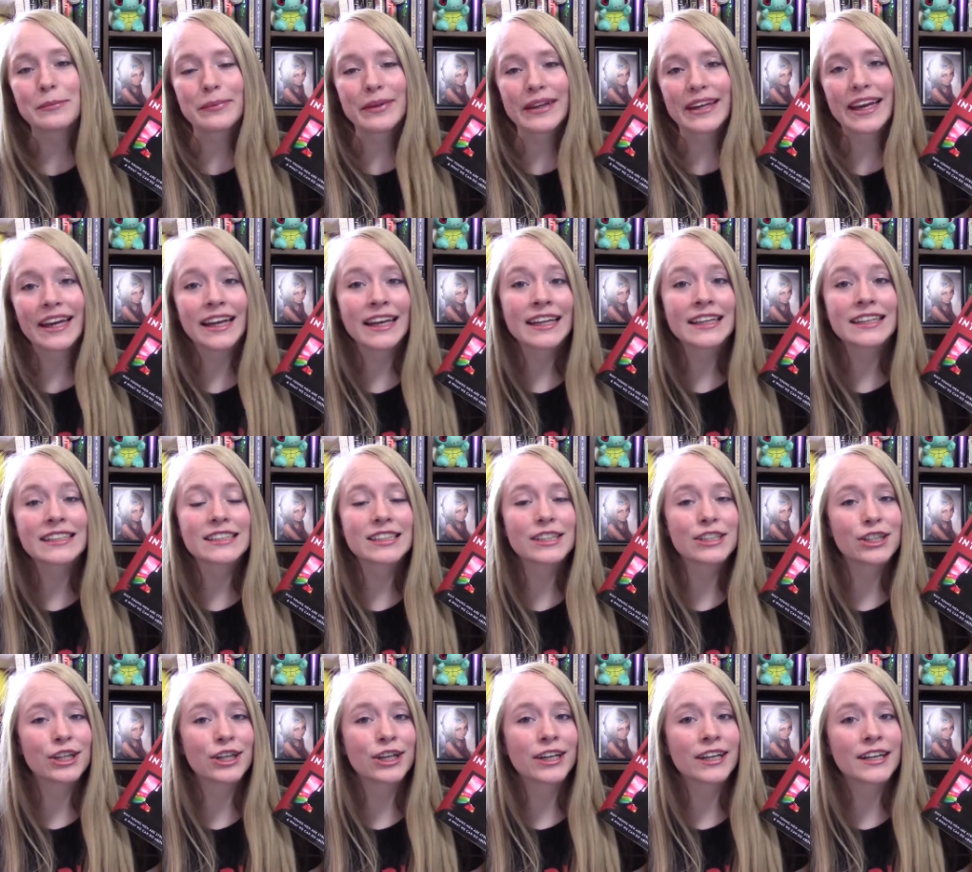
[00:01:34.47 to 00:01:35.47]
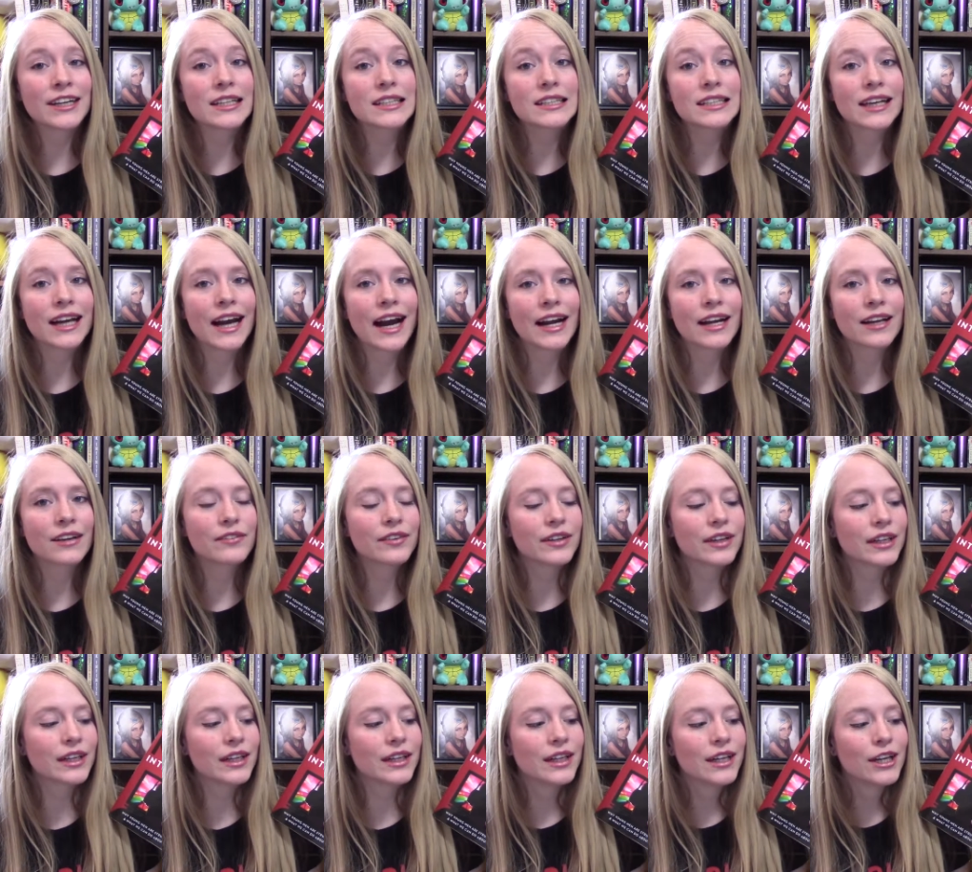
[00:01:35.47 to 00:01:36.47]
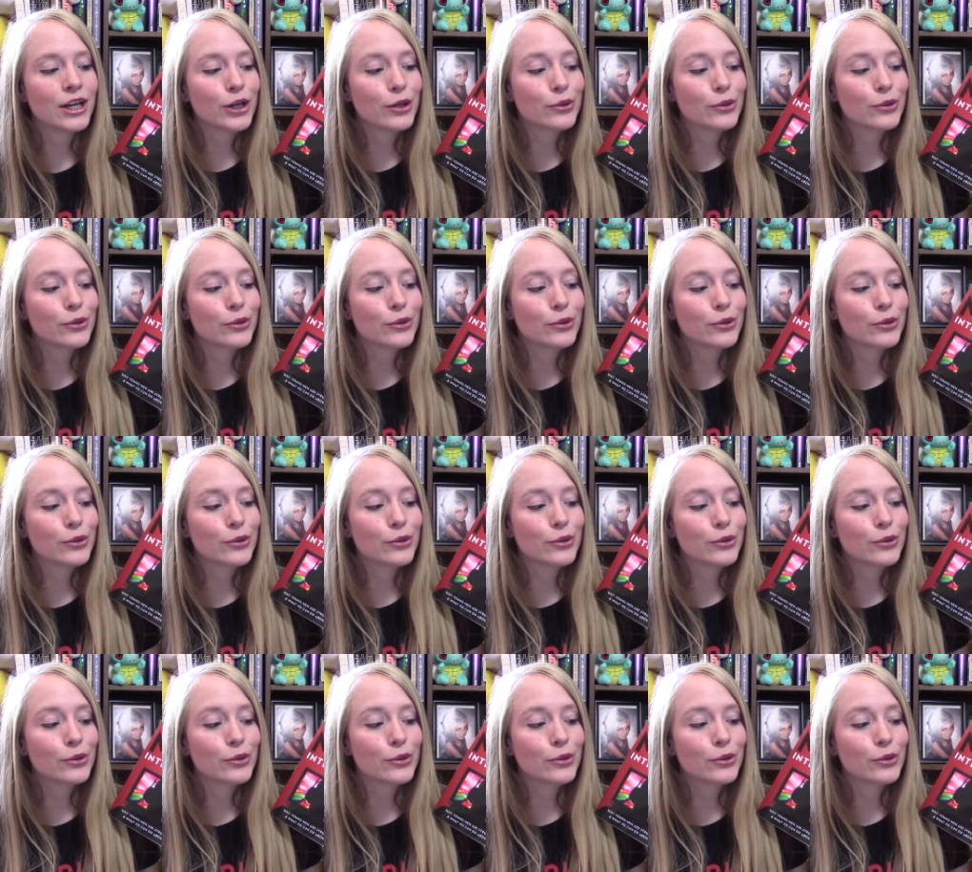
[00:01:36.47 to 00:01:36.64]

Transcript: beginning to turn into kind of a